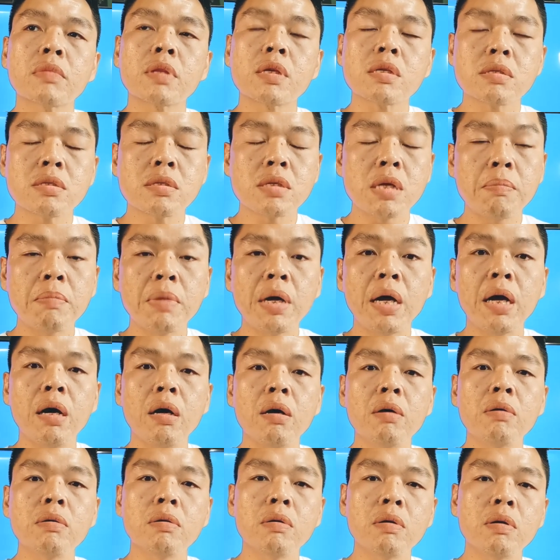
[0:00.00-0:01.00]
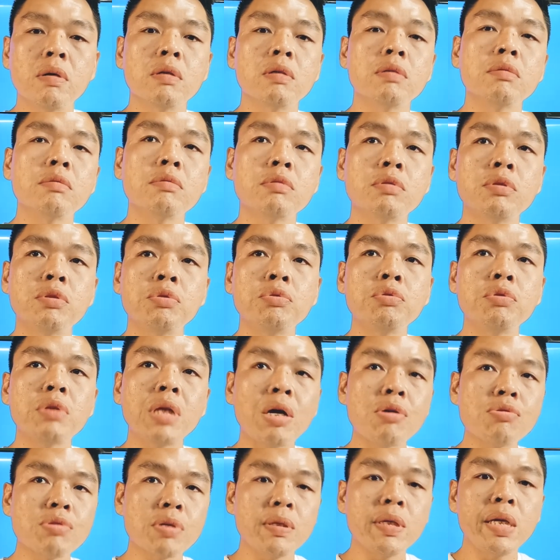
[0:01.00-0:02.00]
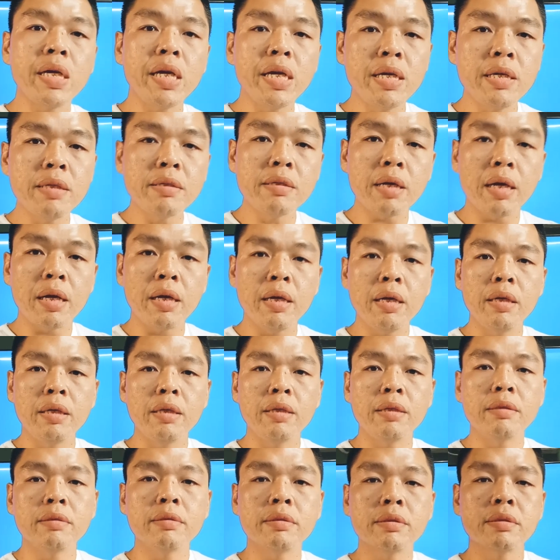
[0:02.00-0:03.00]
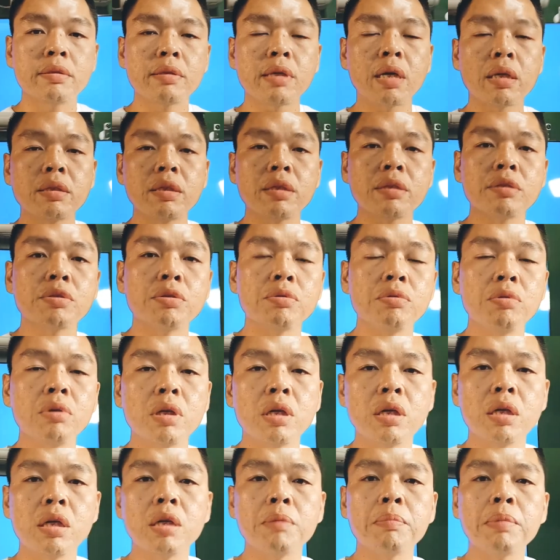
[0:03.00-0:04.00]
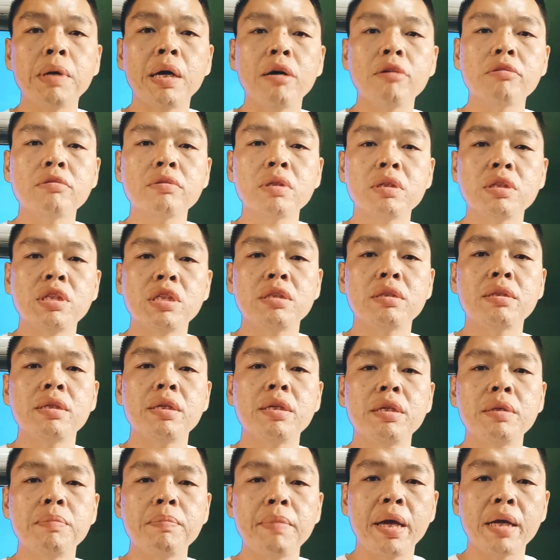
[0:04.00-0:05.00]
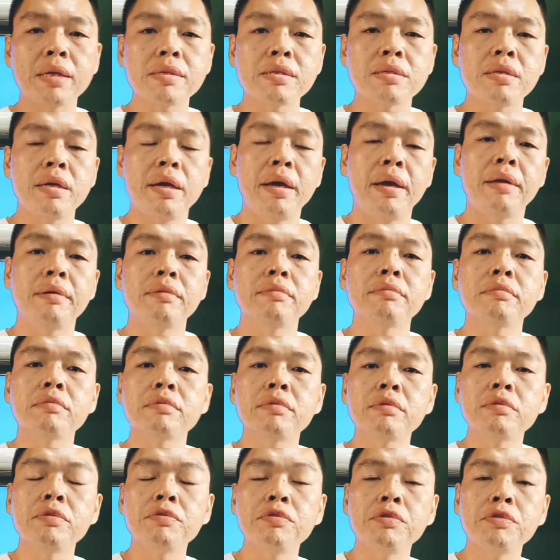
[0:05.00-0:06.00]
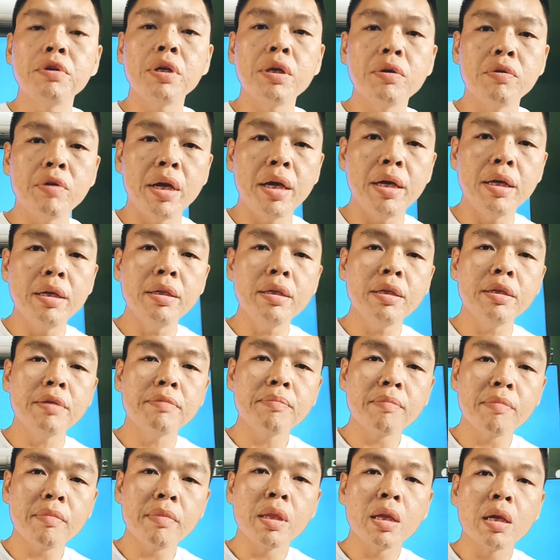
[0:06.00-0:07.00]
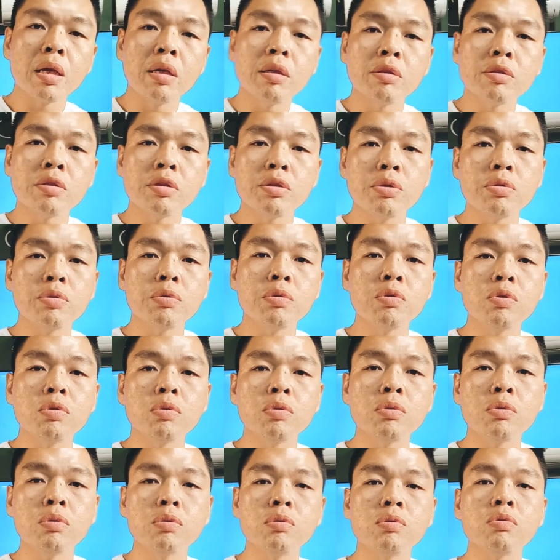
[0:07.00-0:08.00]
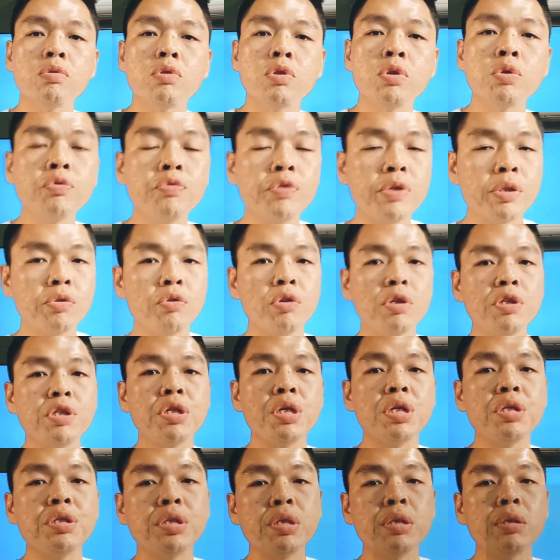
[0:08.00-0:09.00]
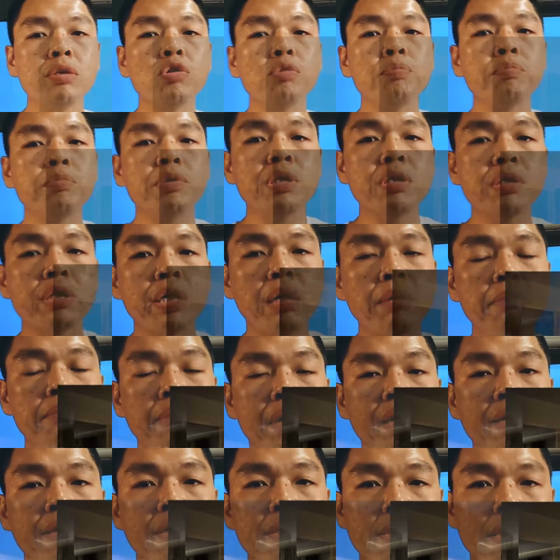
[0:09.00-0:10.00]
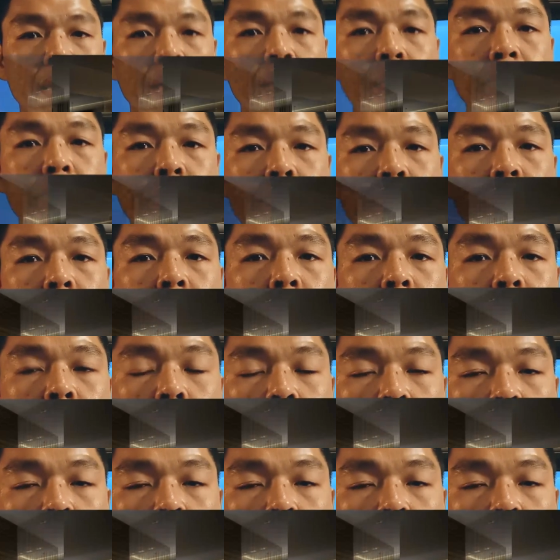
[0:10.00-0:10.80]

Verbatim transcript: somehow on 2008 I started to learn about the 3D Max and V-Ray to do visualization to present my design to